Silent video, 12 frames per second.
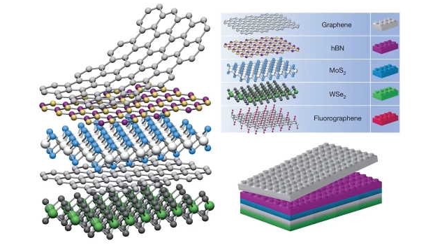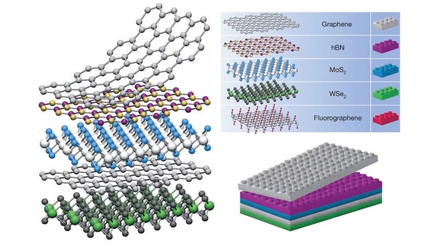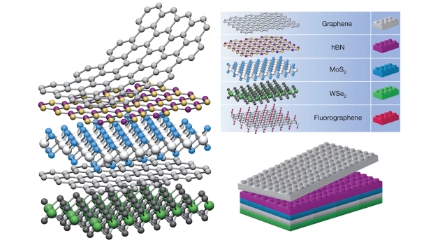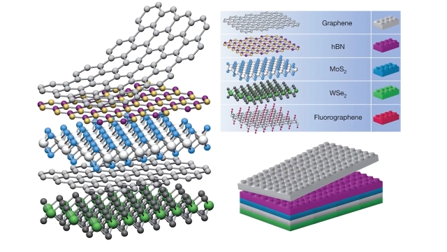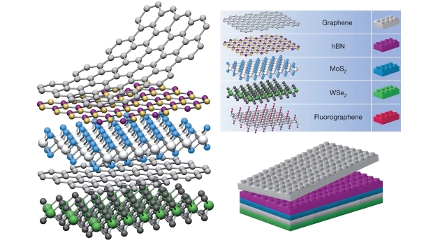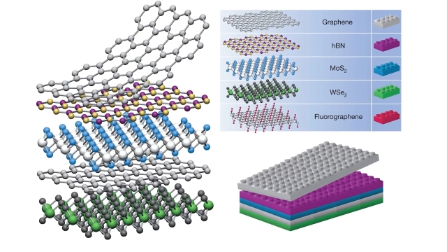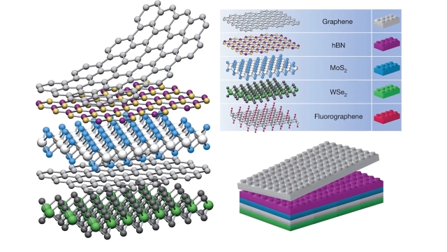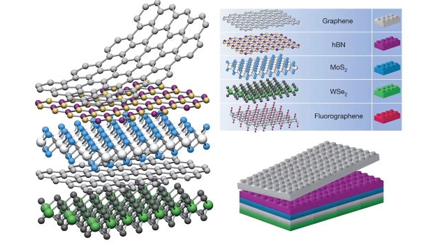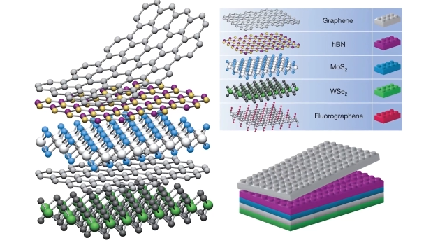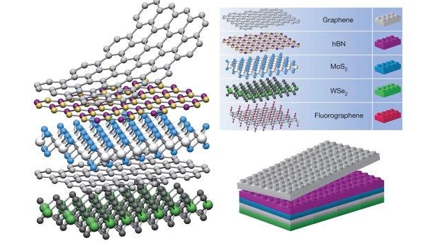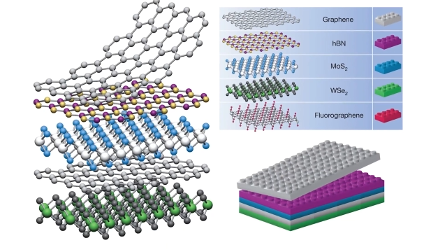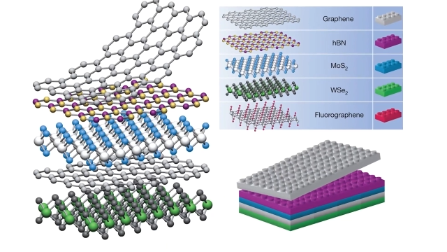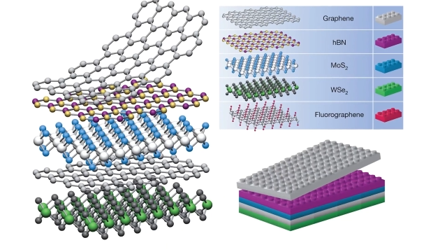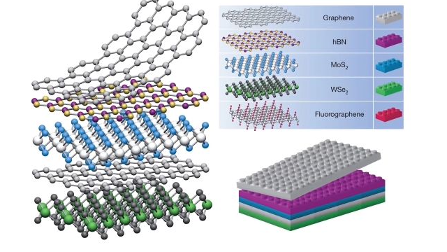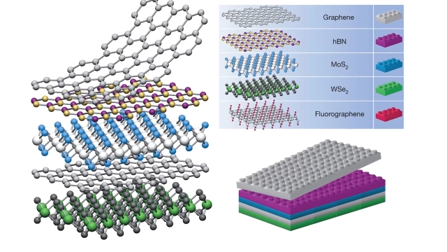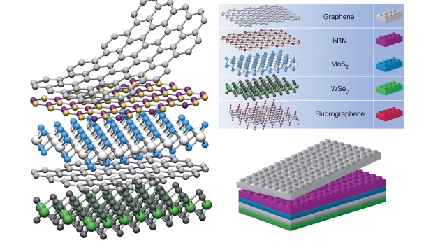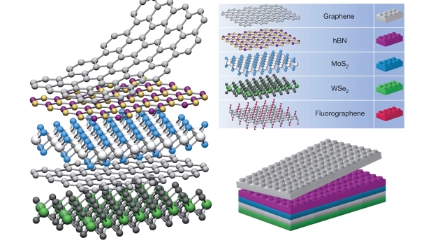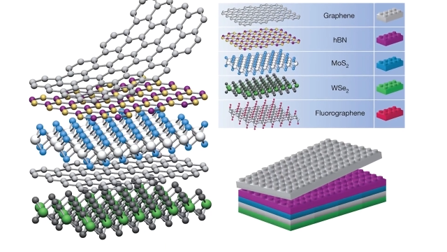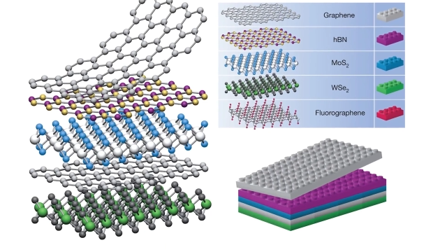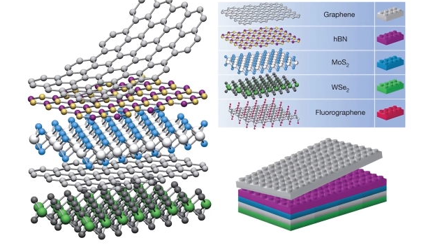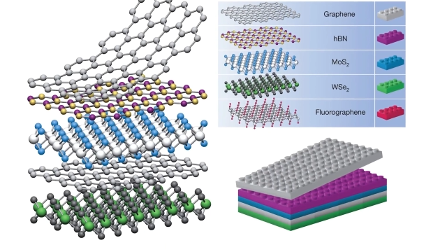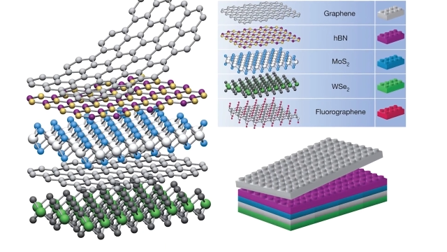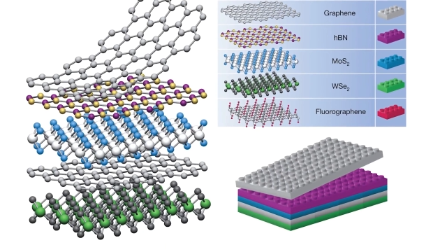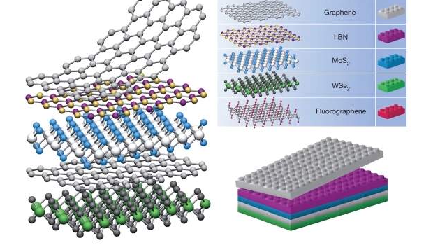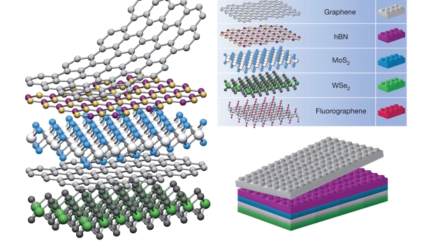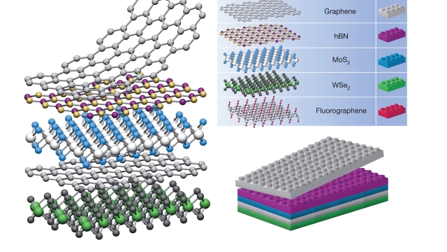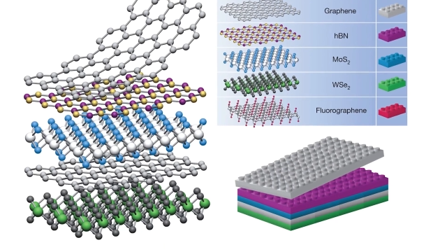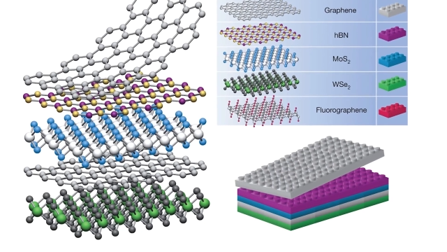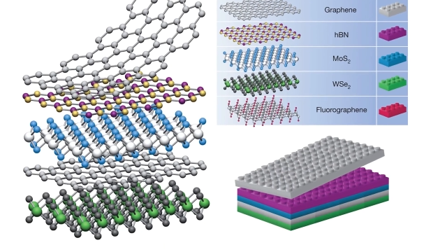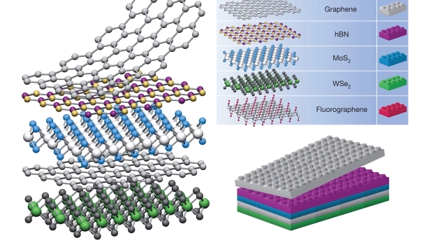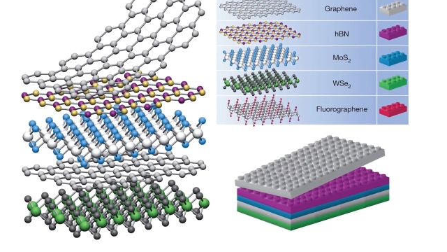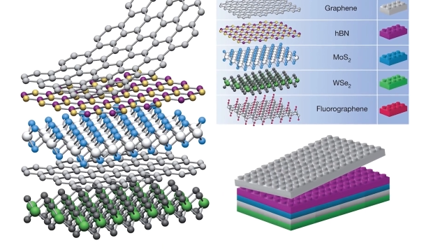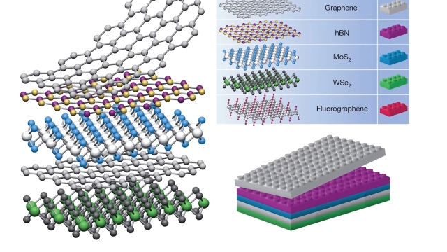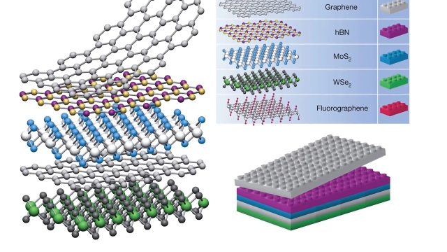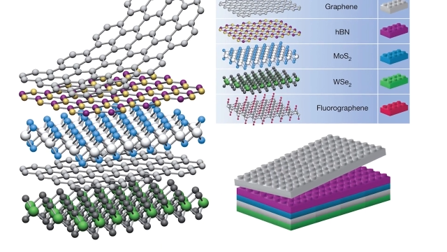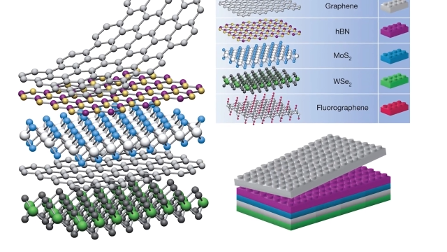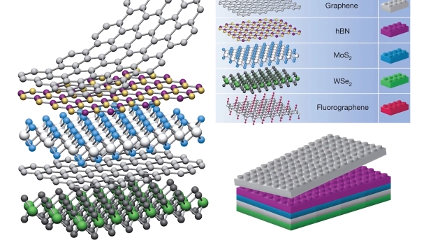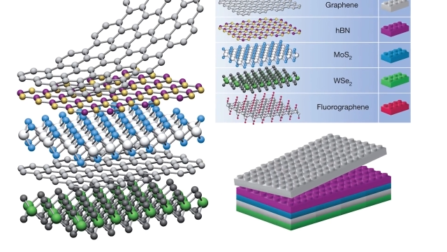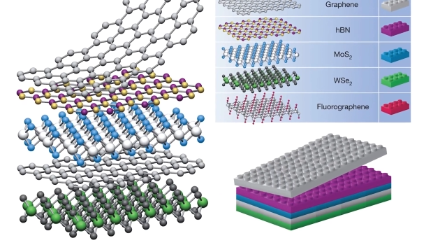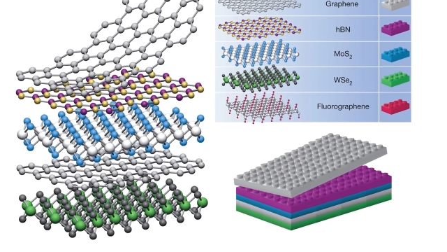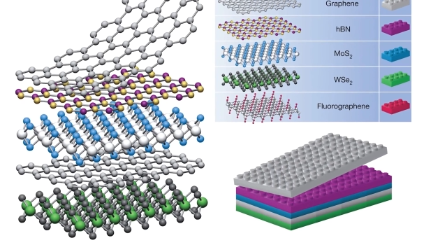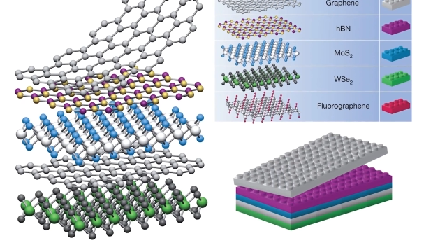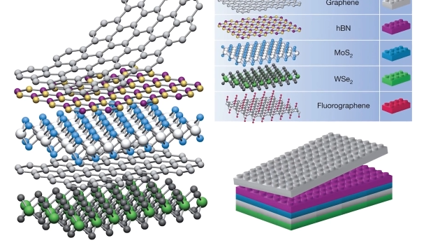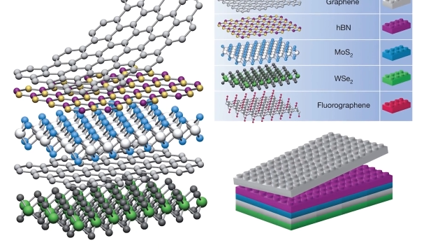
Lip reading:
Nobody's mouth can be seen.